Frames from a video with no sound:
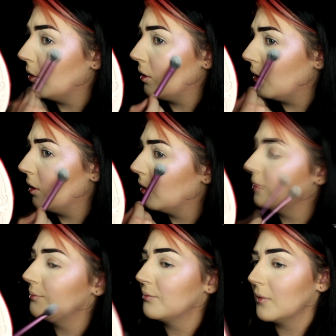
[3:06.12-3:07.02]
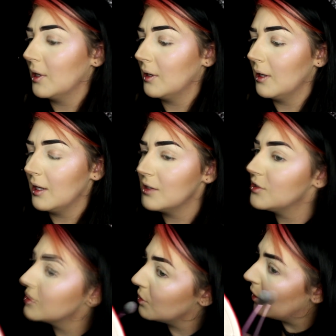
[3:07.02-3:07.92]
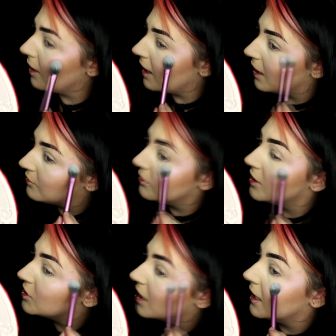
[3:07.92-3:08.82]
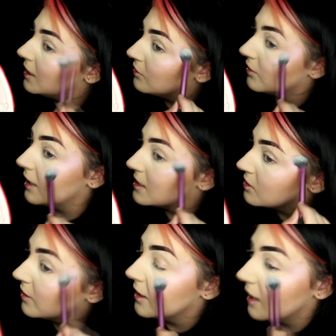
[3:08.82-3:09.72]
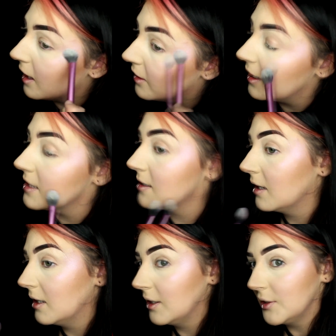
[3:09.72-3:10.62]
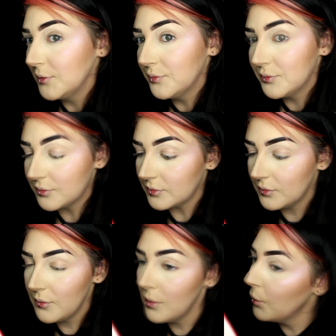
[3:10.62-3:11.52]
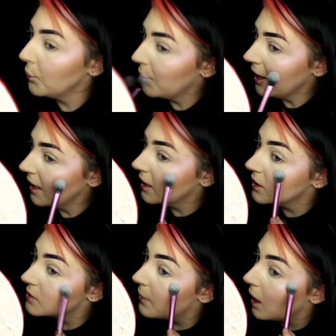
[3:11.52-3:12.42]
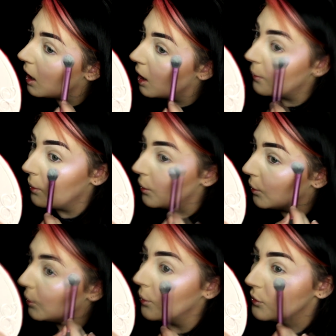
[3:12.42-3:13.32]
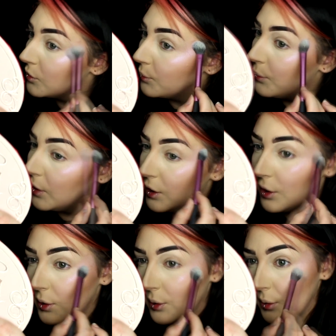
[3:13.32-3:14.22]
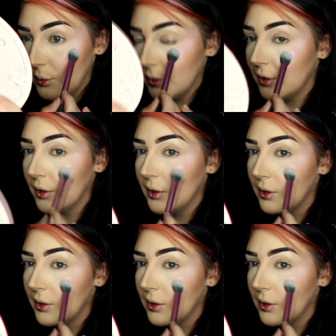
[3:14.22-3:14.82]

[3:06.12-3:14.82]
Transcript: Oh, it's just got every shade of glitter in there. There's pinks, purples, blues.